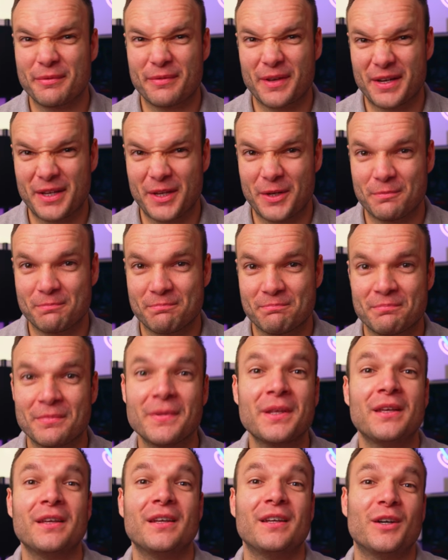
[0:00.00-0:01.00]
in value.
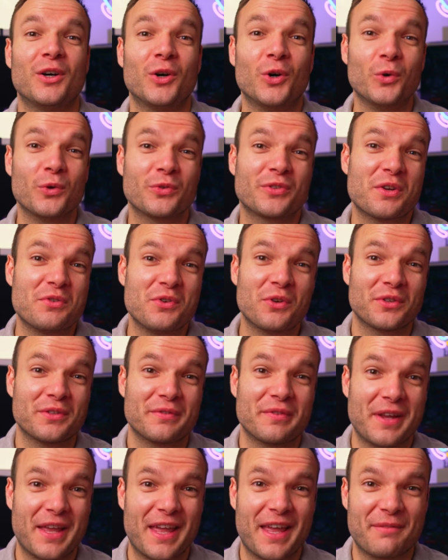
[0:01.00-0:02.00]
Also, not to
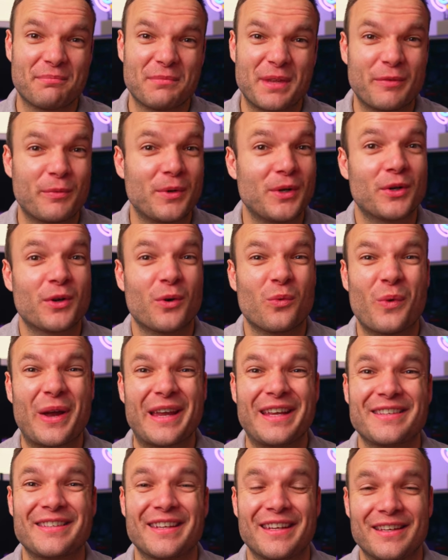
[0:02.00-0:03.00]
forget, if we look at
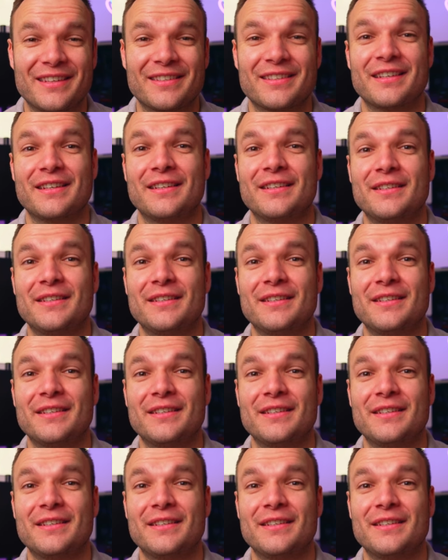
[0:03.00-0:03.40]
weightings,